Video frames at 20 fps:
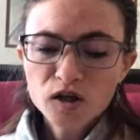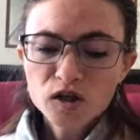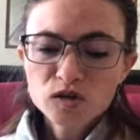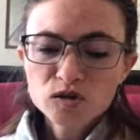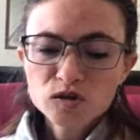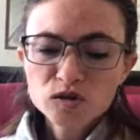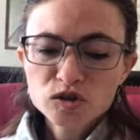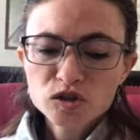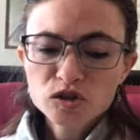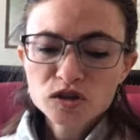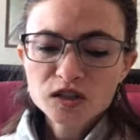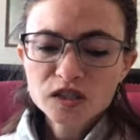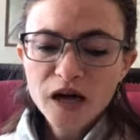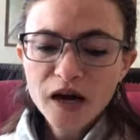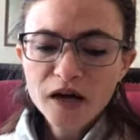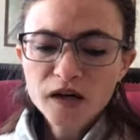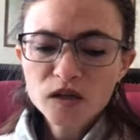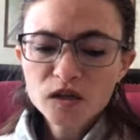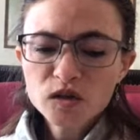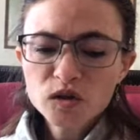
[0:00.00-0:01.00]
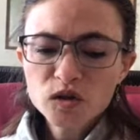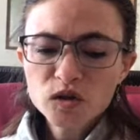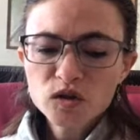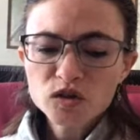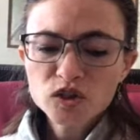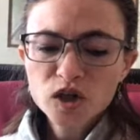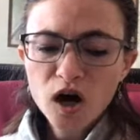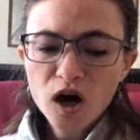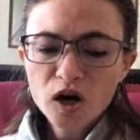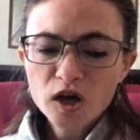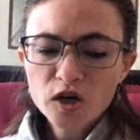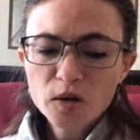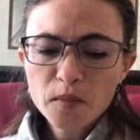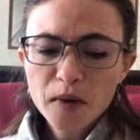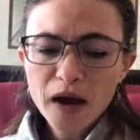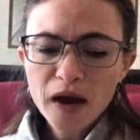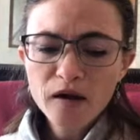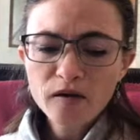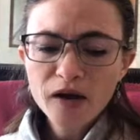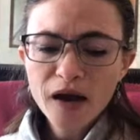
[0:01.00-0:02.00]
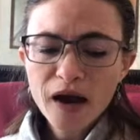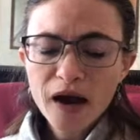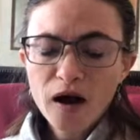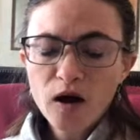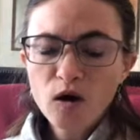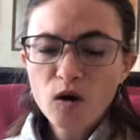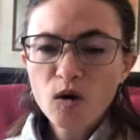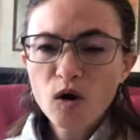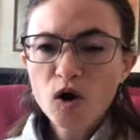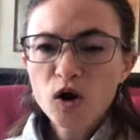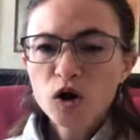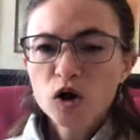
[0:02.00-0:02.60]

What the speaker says: to just kind of talk about how